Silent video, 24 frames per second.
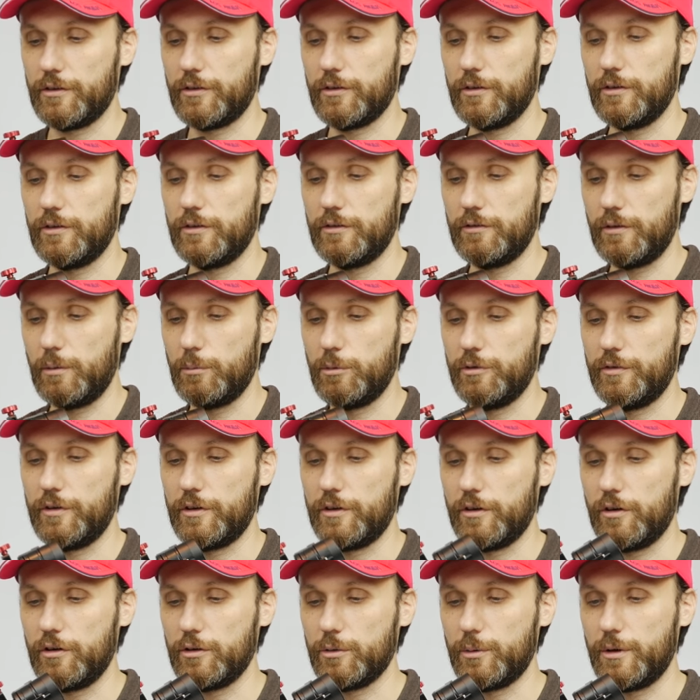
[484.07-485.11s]
So if I move it
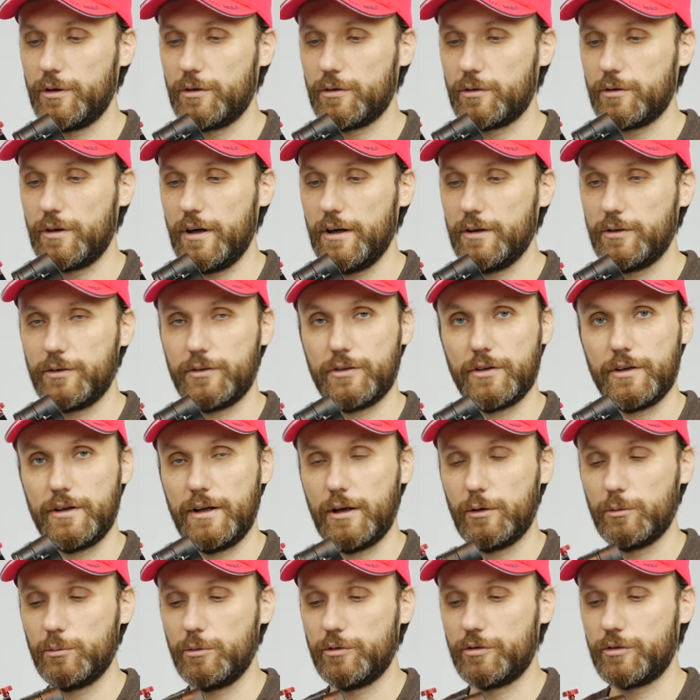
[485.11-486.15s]
all the way to the right, you see
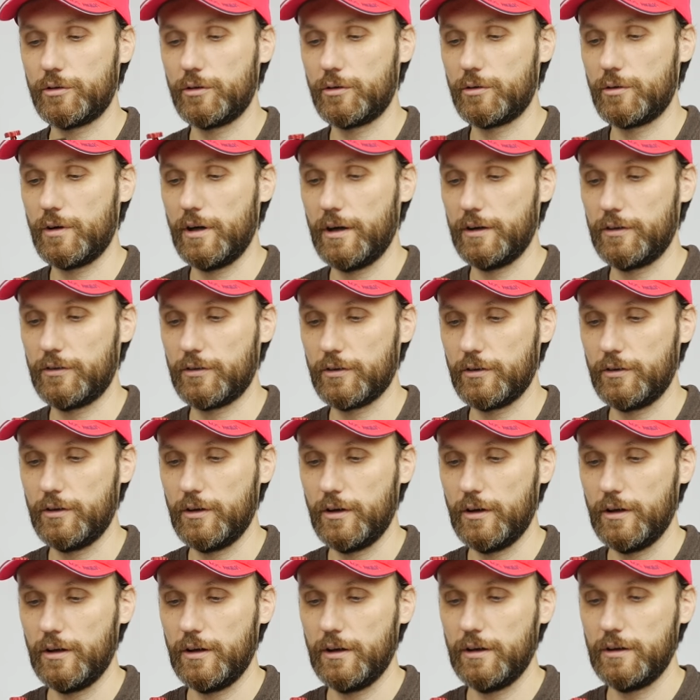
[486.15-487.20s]
now it moves to the right. So
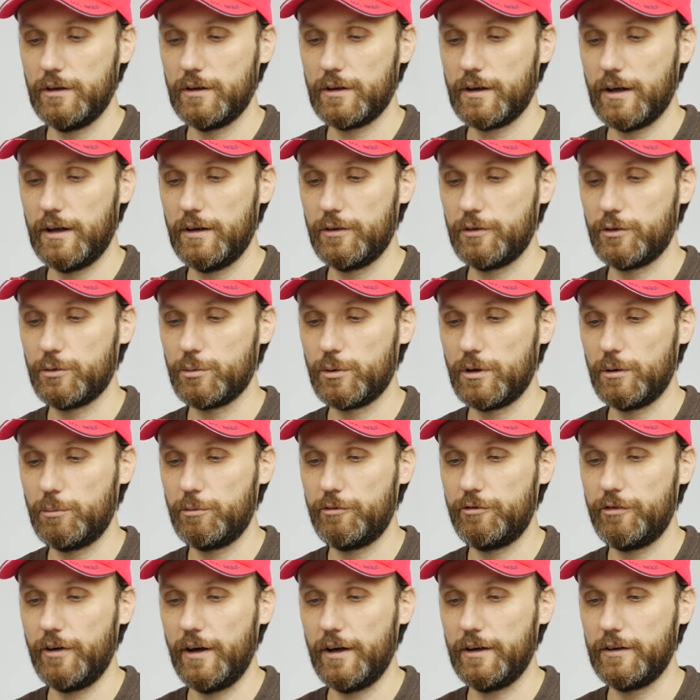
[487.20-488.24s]
you kind of just want to
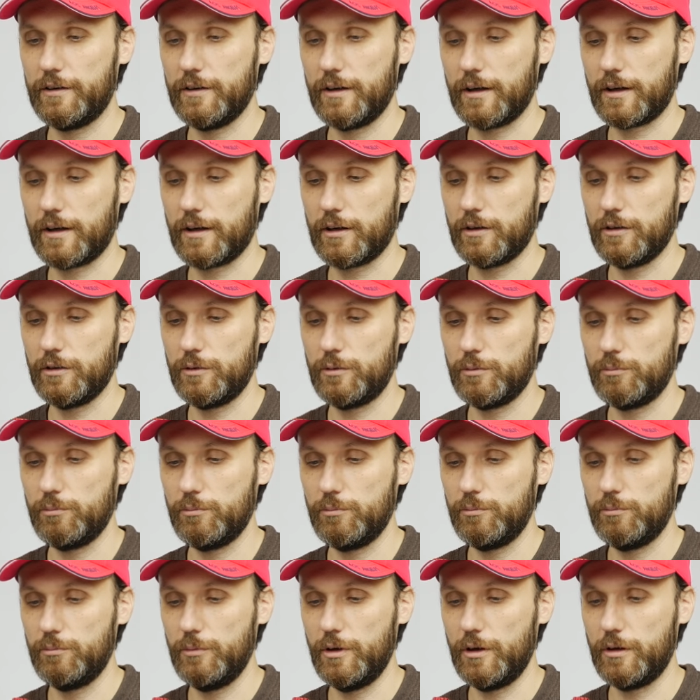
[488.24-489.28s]
find like a good
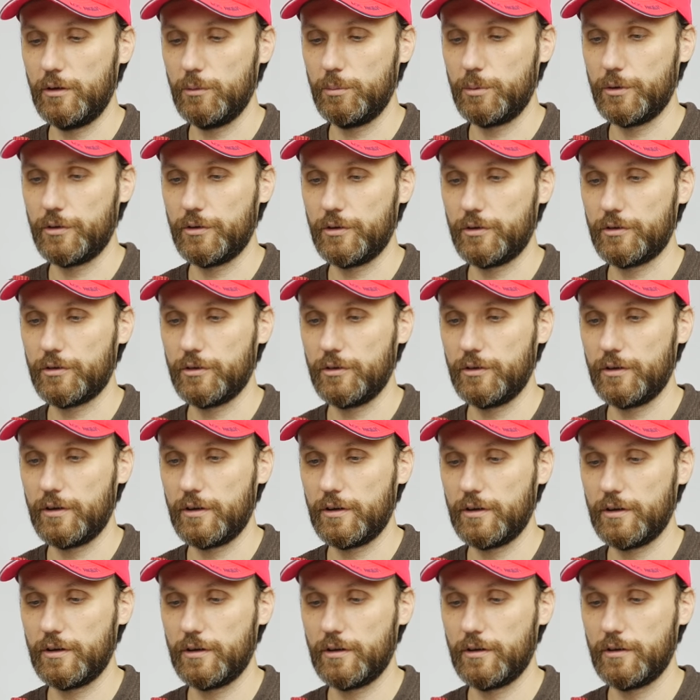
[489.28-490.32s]
middle position
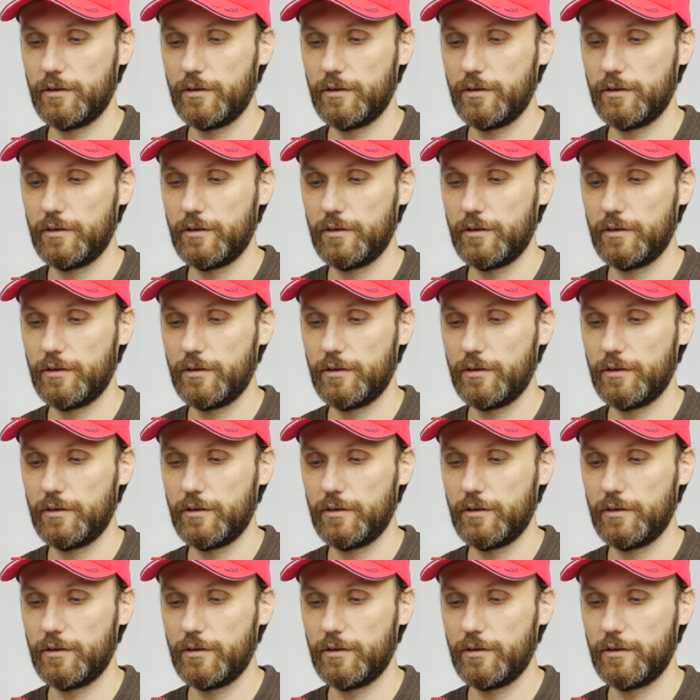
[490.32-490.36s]
there.